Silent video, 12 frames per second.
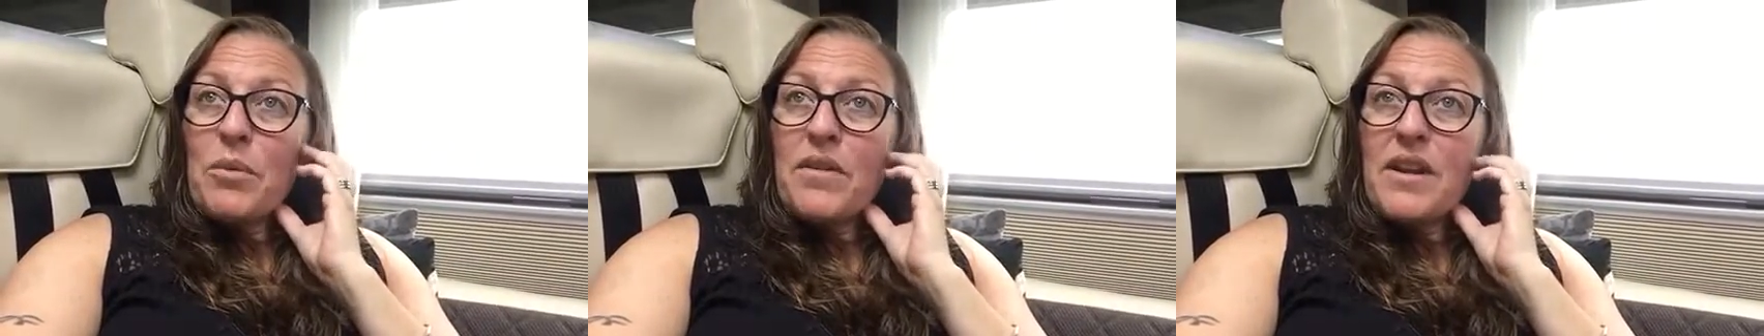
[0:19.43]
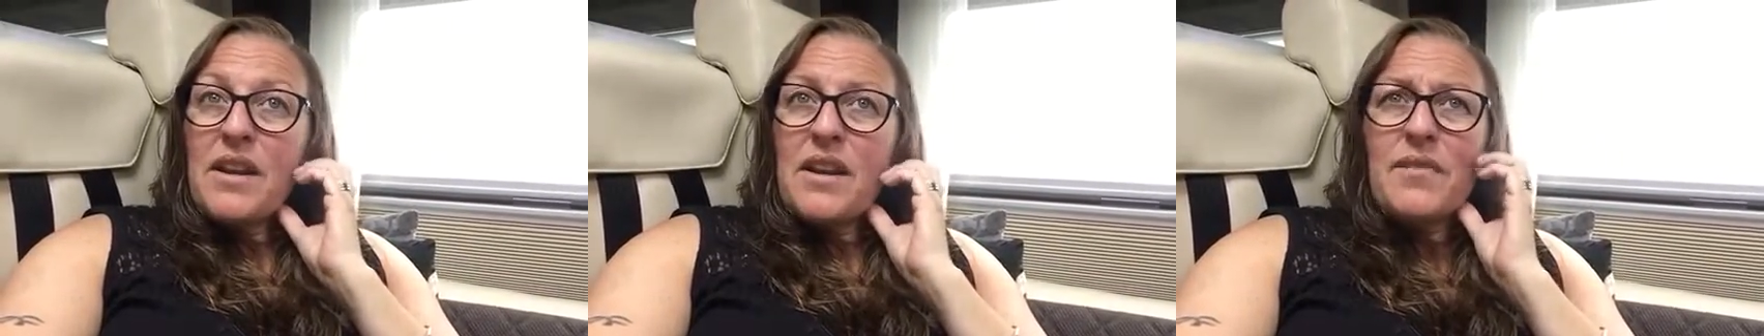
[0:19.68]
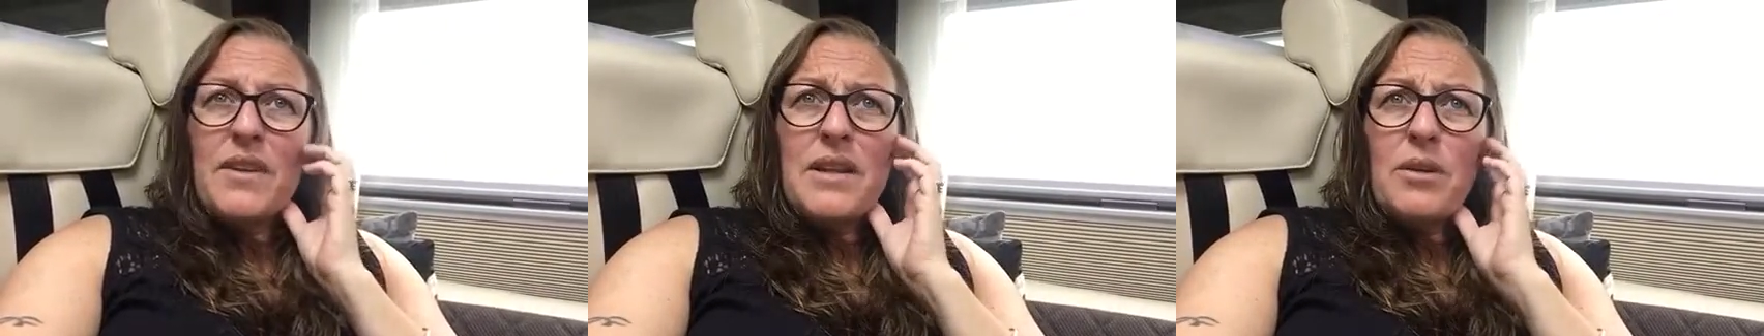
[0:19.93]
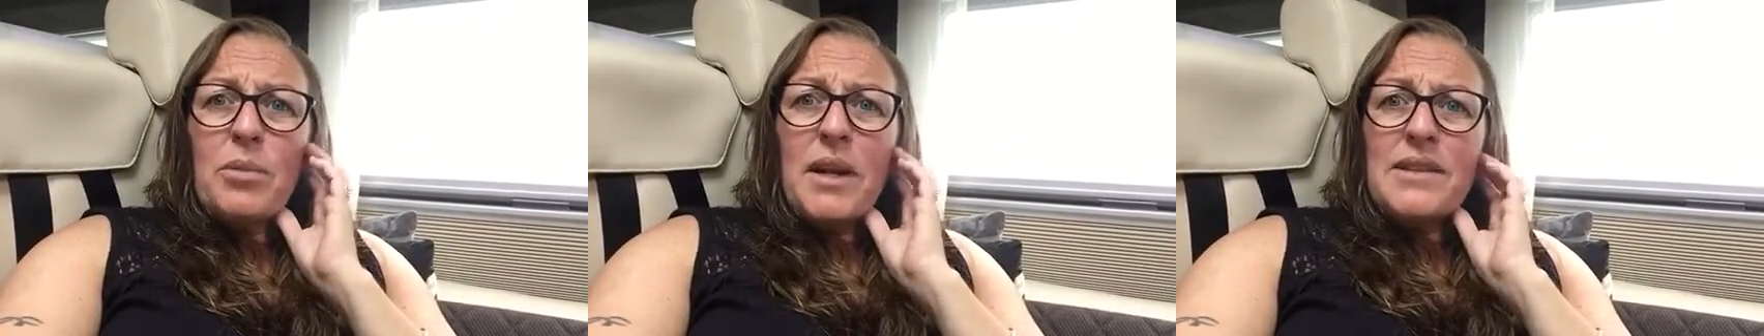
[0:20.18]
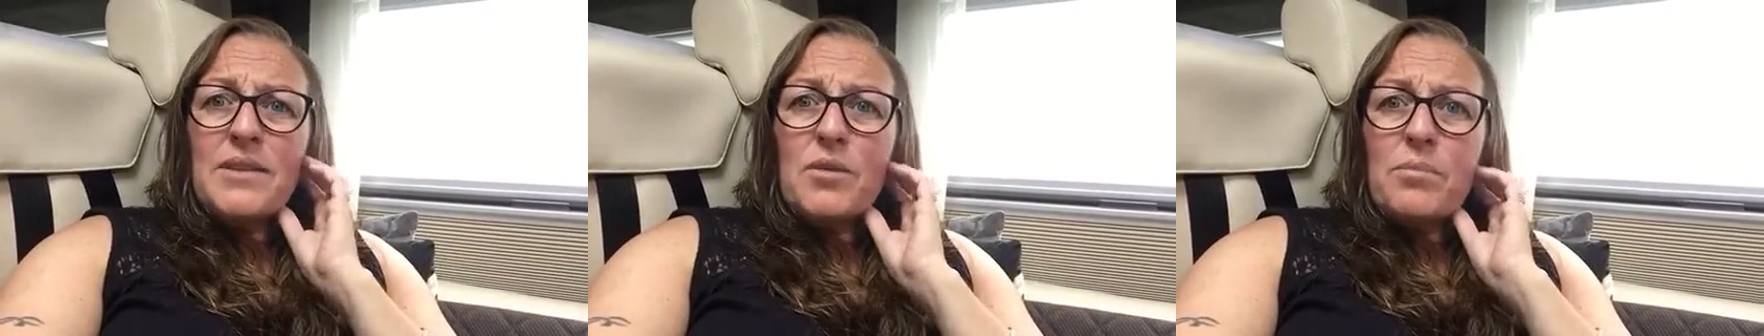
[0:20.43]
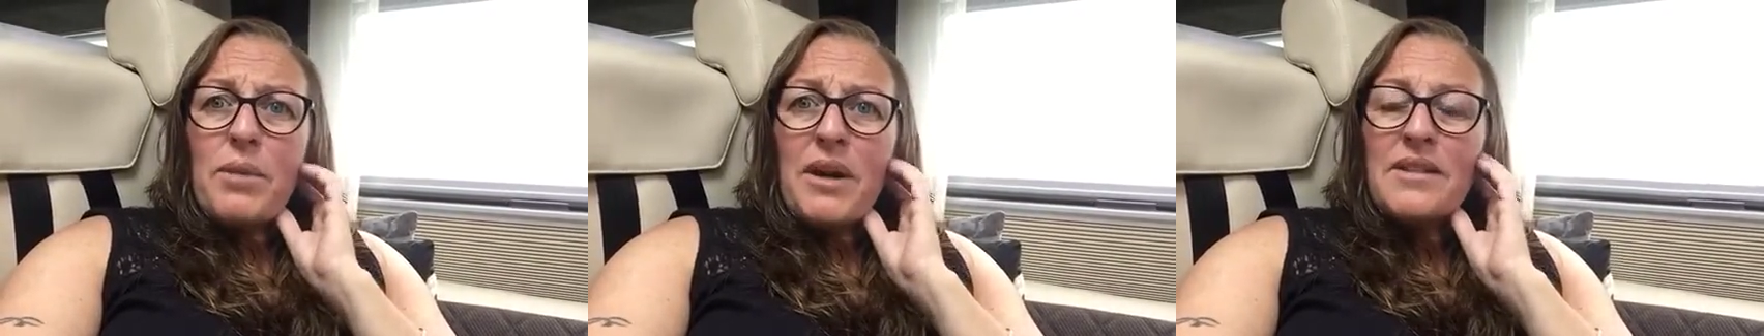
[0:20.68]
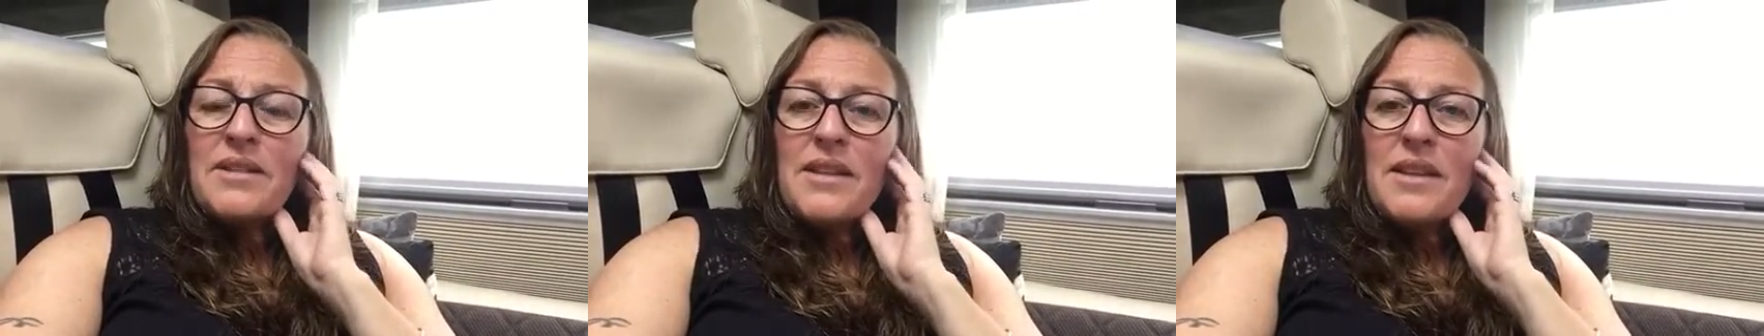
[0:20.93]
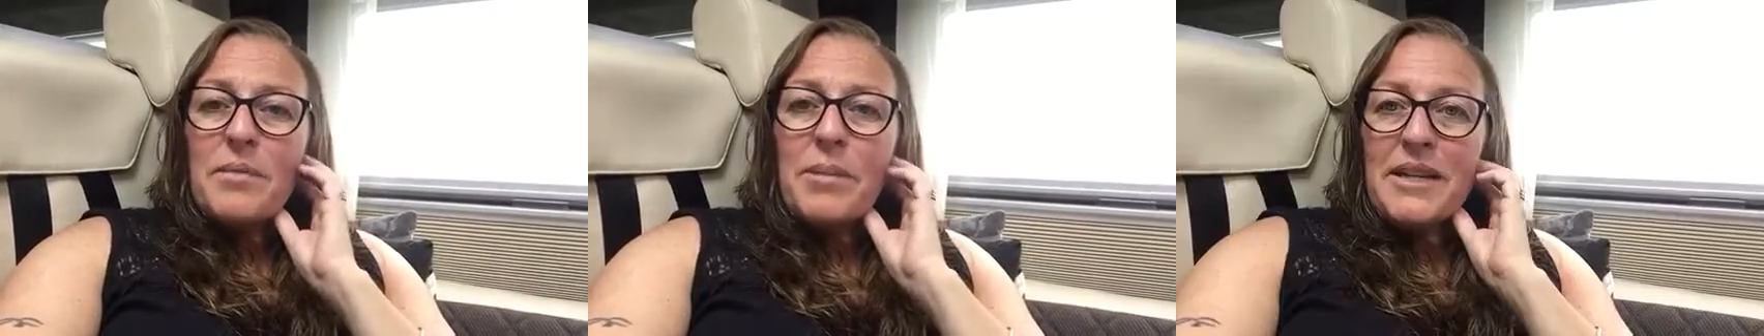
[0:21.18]
we're in a lovely little place called
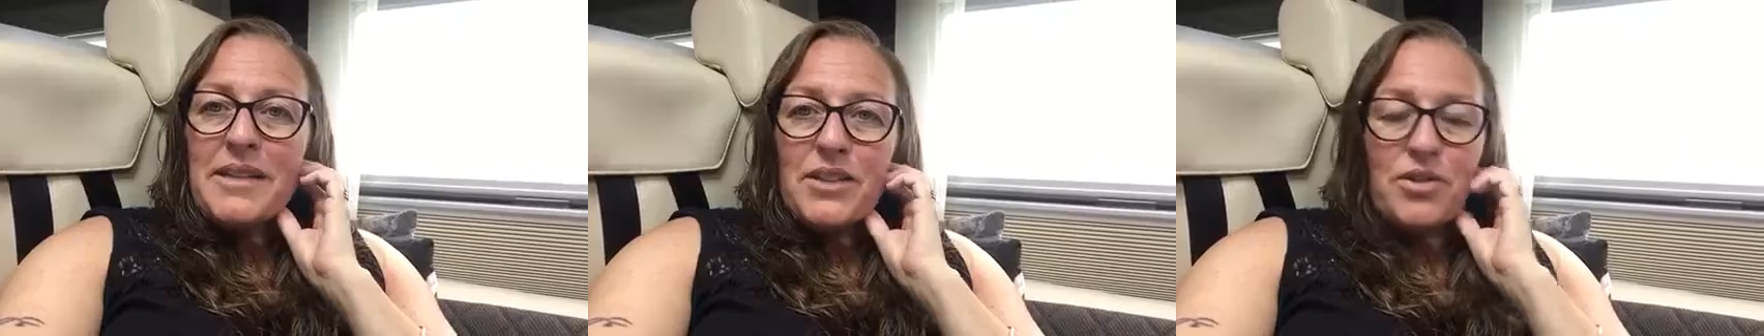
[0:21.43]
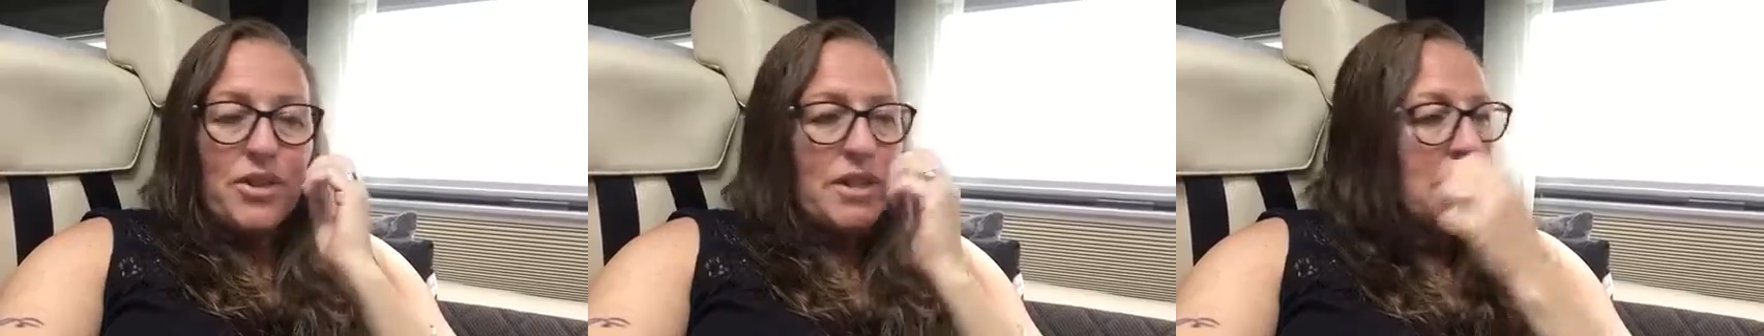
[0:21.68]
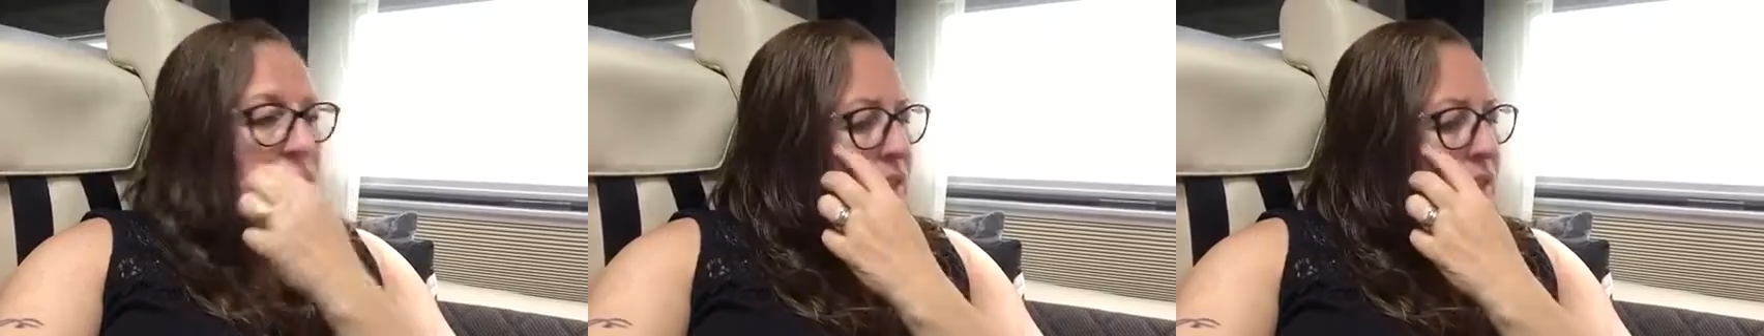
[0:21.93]
Buxton in the Peak District.